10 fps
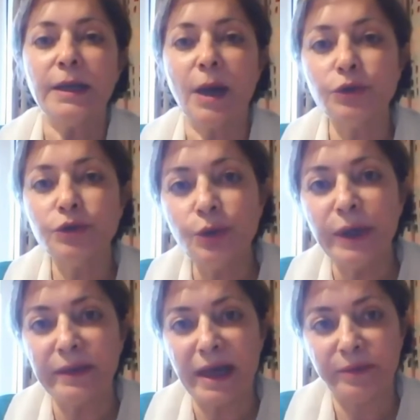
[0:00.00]
Now,
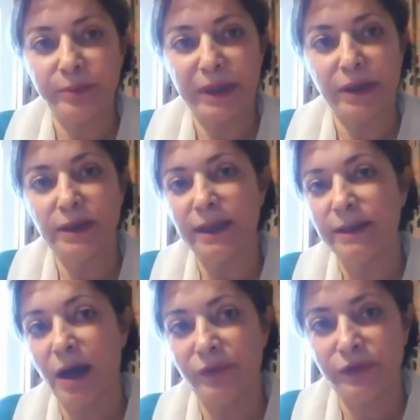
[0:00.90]
during that period
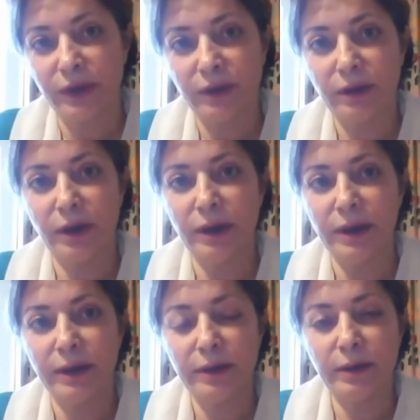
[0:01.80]
and after
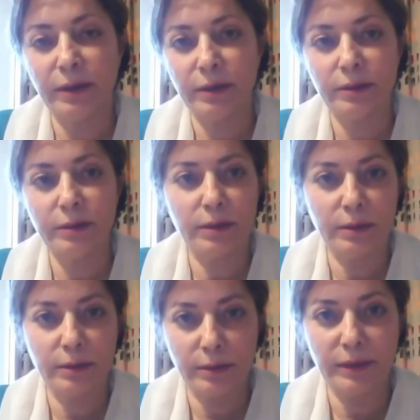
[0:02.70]

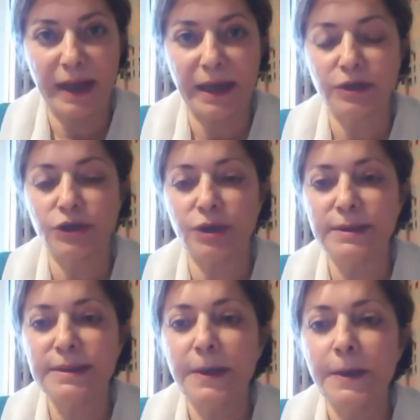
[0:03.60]
the elections,
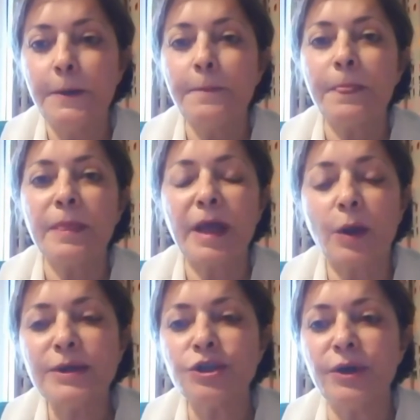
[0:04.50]
the
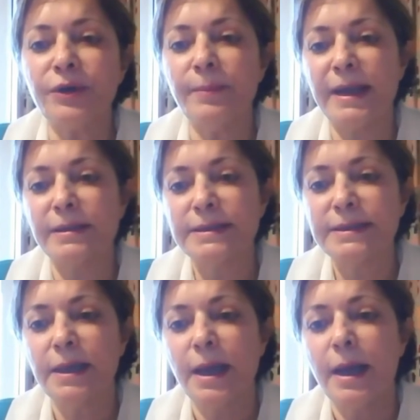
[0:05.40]
question remains,